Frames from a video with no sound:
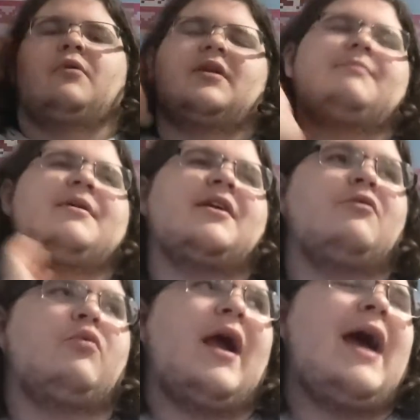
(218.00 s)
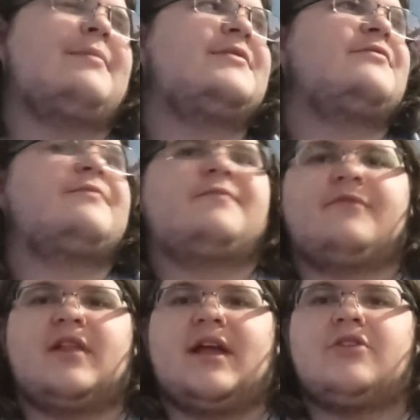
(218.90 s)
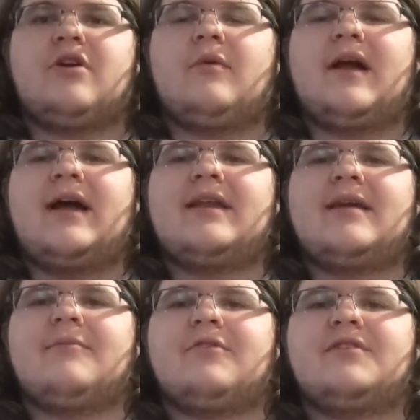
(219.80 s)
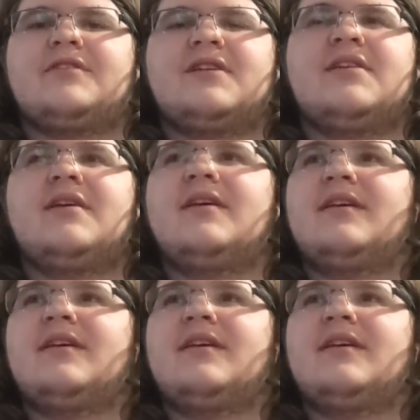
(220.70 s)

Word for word: Porky Pig raps for like no goddamn reason.